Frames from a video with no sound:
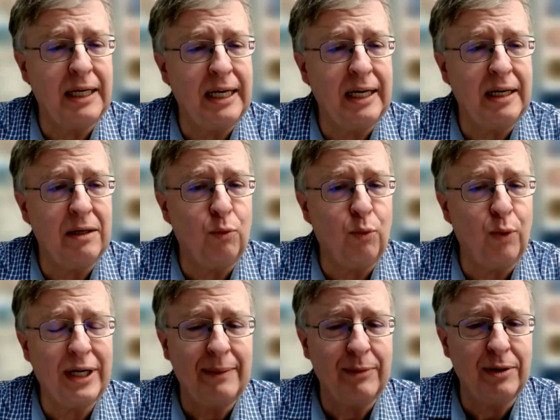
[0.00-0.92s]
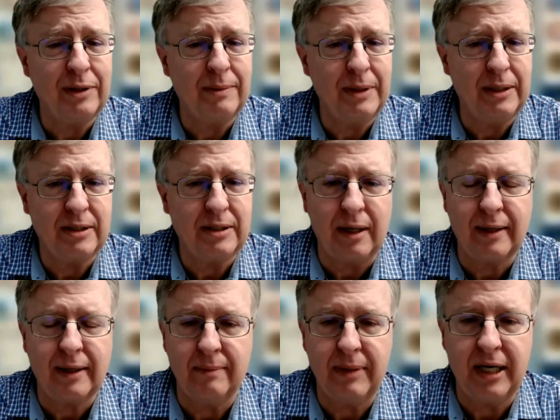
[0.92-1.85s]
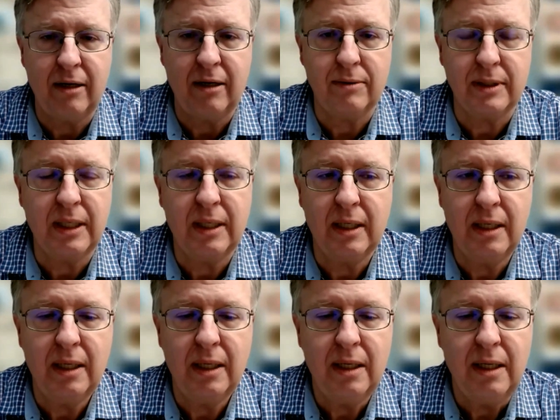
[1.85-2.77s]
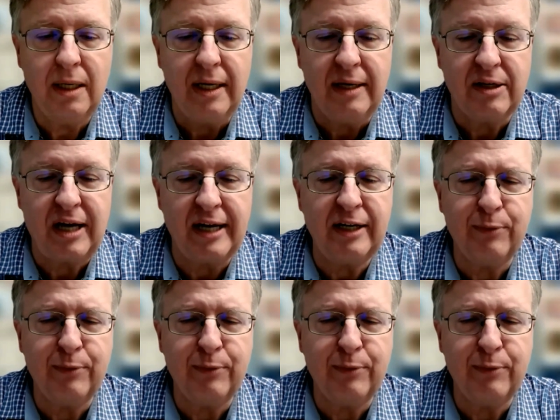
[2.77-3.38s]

and what I'm going to be talking about kind of